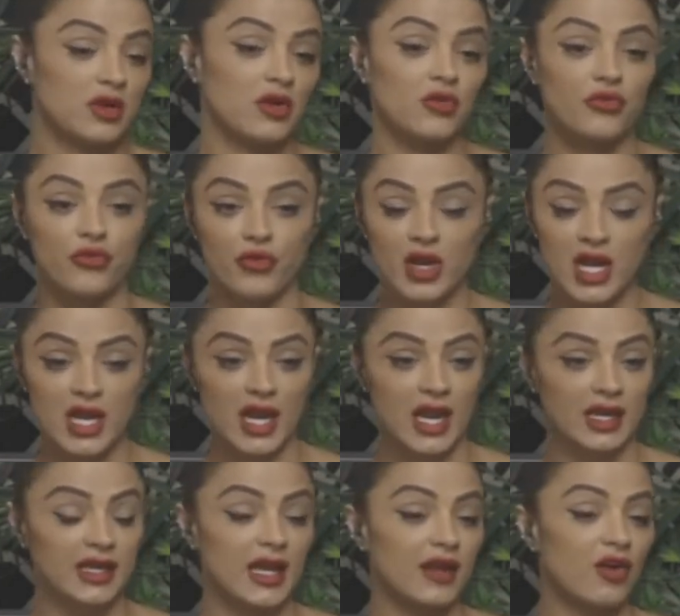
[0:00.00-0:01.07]
go free
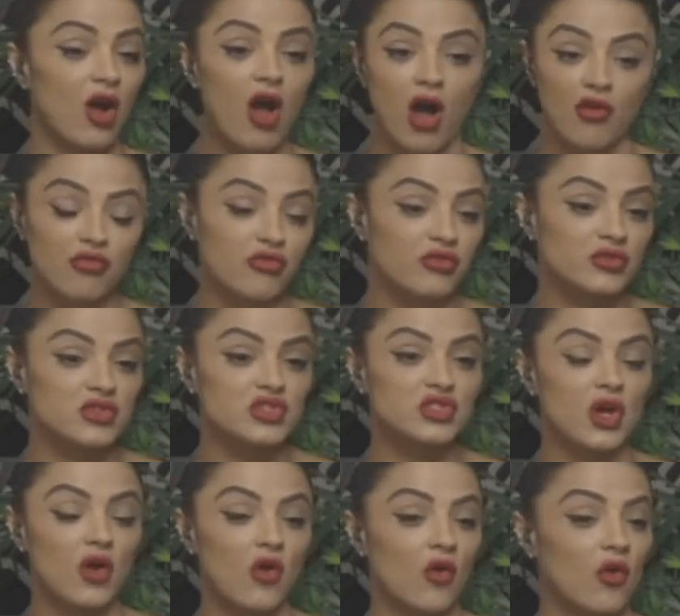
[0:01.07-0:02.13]
and get off.
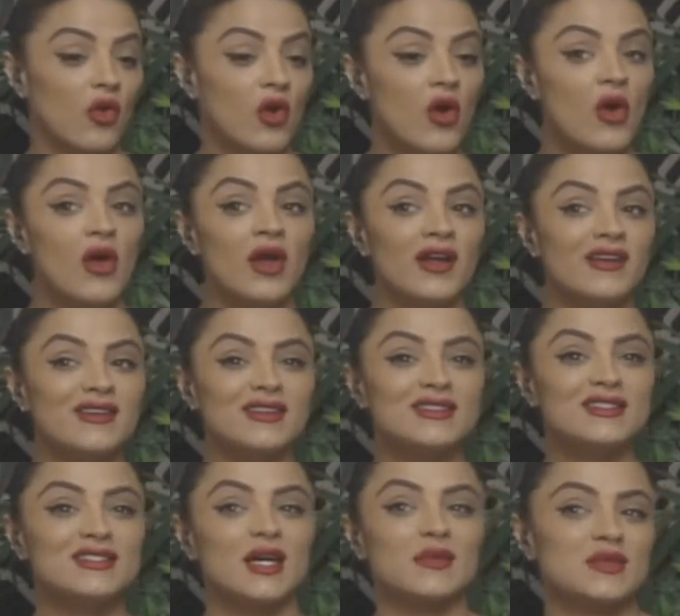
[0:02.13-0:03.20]
So
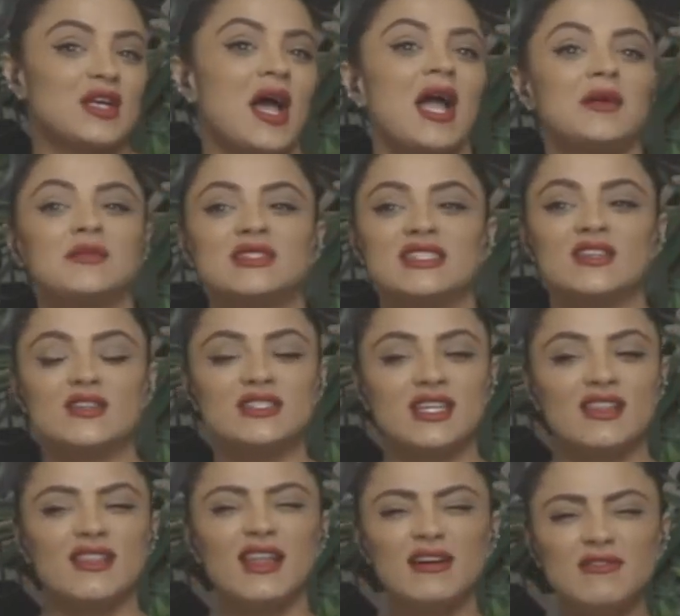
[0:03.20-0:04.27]
sometimes there's a
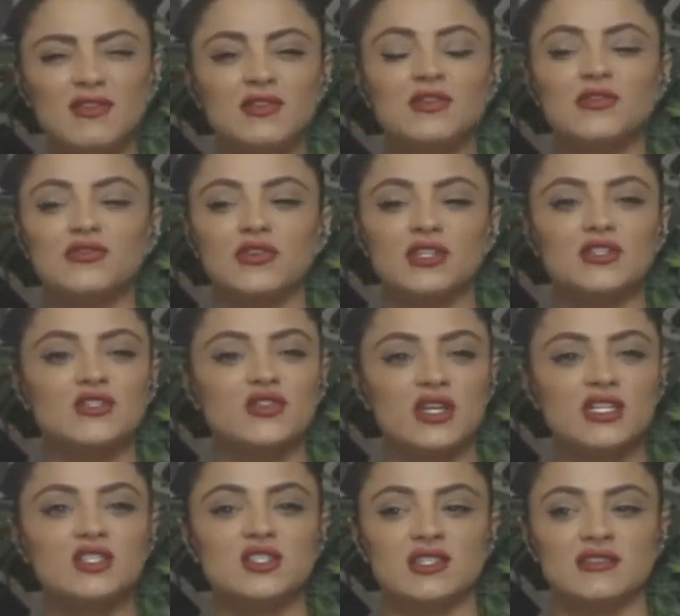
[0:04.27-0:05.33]
level of
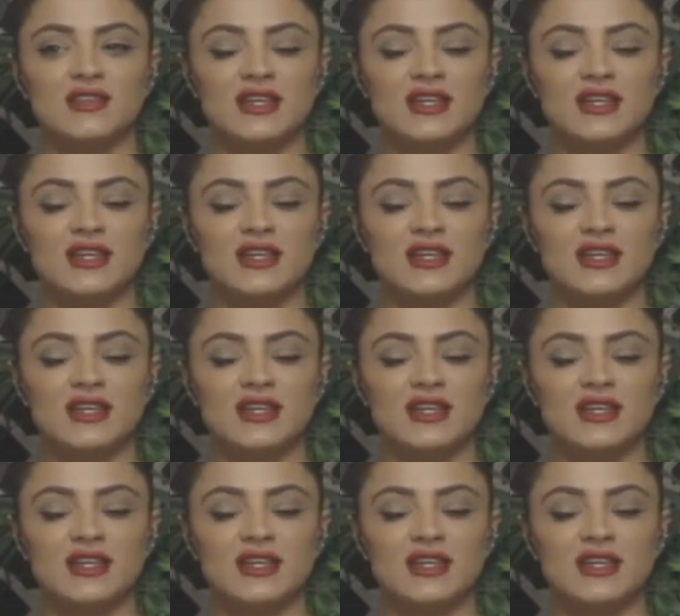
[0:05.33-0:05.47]
frustration.